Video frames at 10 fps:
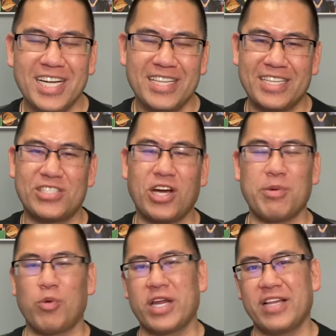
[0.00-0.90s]
Let's talk about
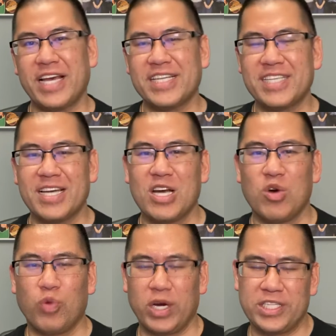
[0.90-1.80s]
what I liked,
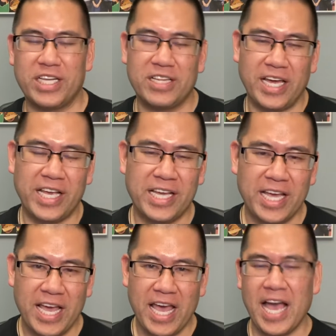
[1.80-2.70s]
what I didn't like,
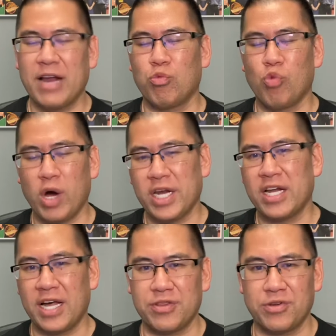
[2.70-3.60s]
and one
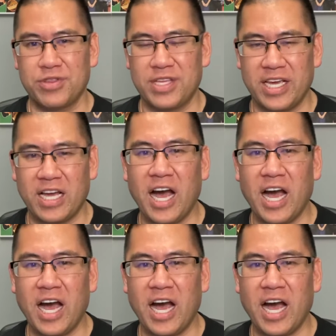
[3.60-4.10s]
other thing.